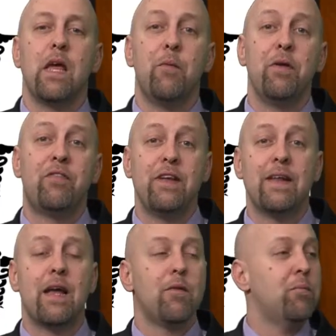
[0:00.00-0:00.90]
And we've seen
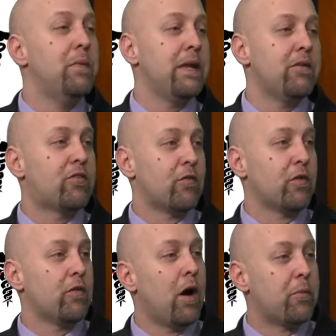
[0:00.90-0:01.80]
that in many
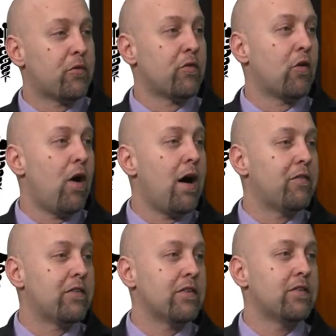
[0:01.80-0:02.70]
cerv upper cervical
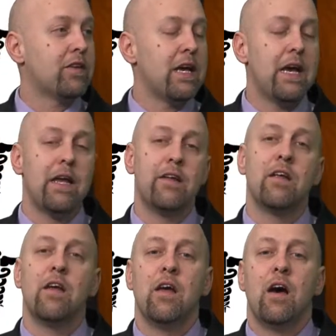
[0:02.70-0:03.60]
offices. And
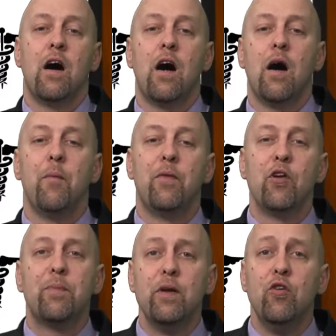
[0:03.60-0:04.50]
um,
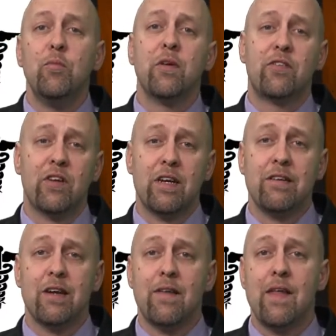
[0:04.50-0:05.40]
there's been numerous
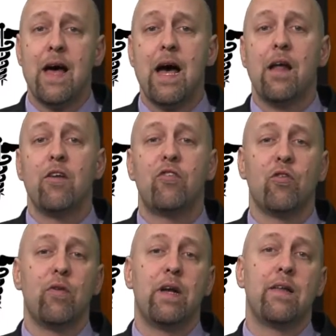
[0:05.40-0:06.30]
studies on that
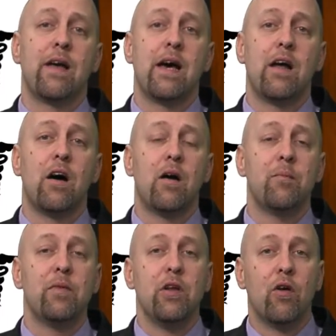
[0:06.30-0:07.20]
showing that,
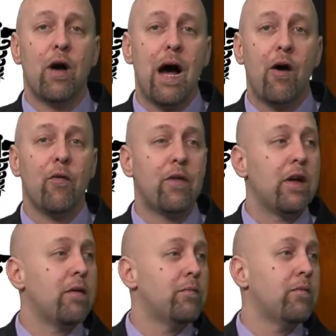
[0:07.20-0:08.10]
um, you know, how
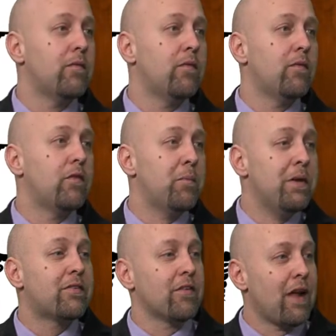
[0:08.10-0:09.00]
the, the
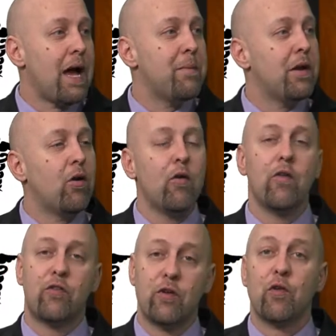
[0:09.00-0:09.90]
misalignment or
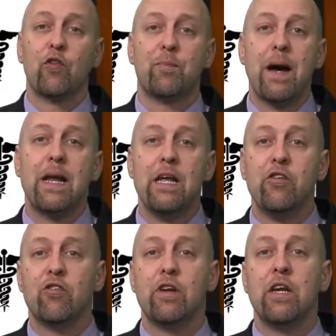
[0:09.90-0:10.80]
the cervical spine
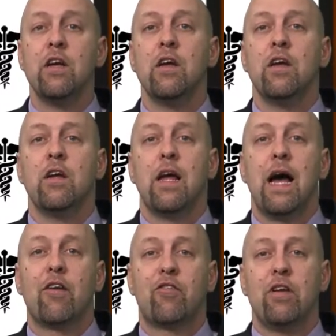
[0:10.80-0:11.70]
injury
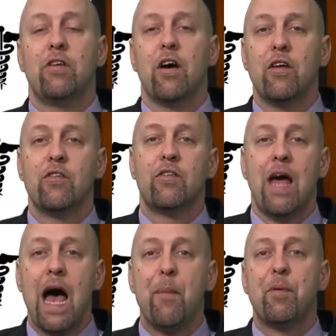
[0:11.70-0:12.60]
actually does
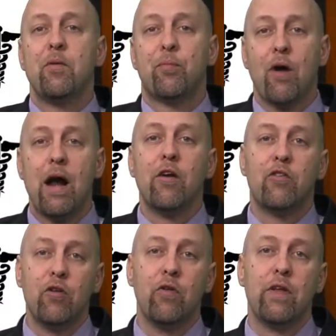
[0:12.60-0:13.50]
happen prior
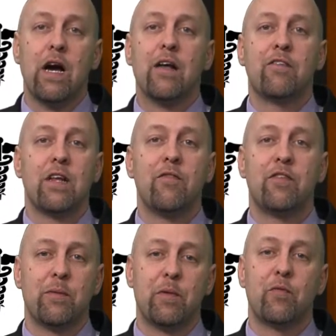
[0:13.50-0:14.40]
to the onset of
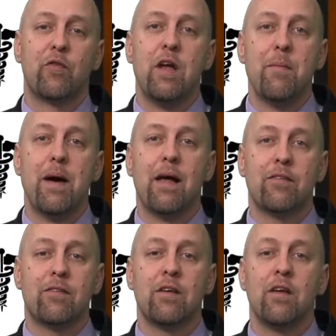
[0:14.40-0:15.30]
symptoms for MS.